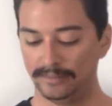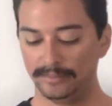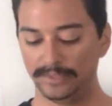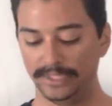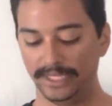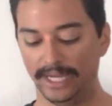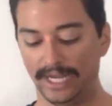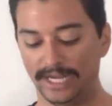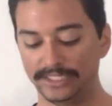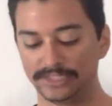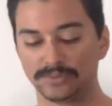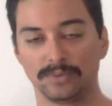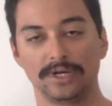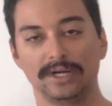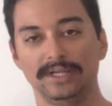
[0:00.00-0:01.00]
But yeah, I
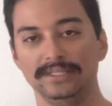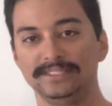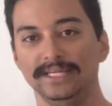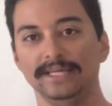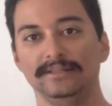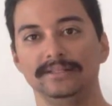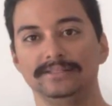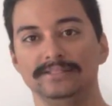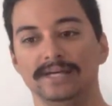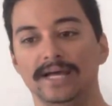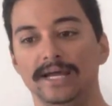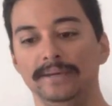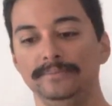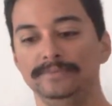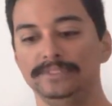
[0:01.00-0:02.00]
just wanted to take the
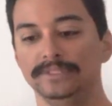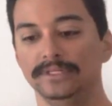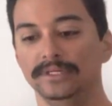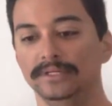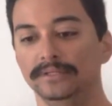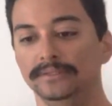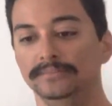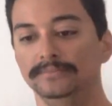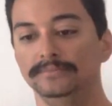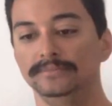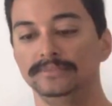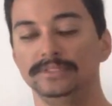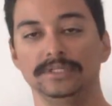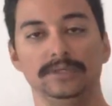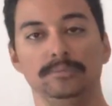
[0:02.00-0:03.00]
time to
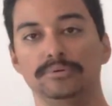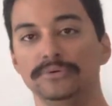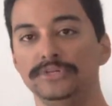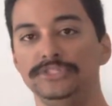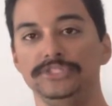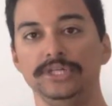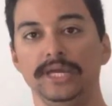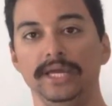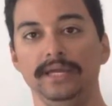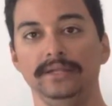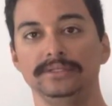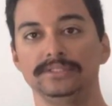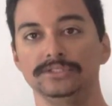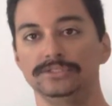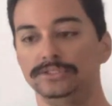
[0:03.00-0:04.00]

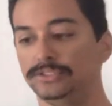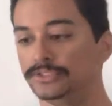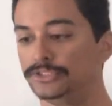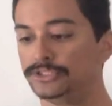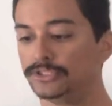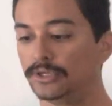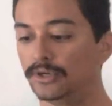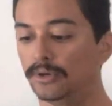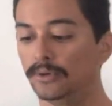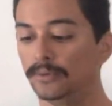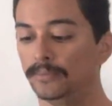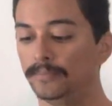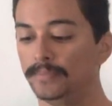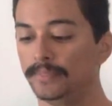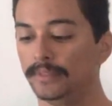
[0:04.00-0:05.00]
appreciate, to
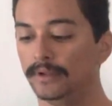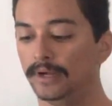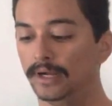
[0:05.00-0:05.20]
show